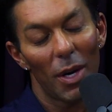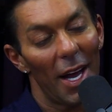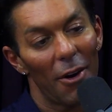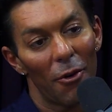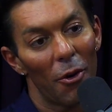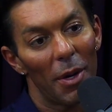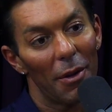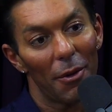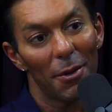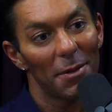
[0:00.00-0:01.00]
one, I don't know
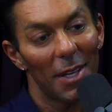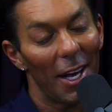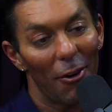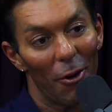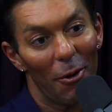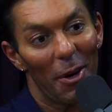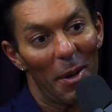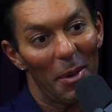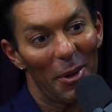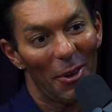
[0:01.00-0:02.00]
either. I don't know her
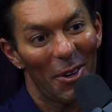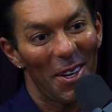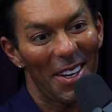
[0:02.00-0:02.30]
name either.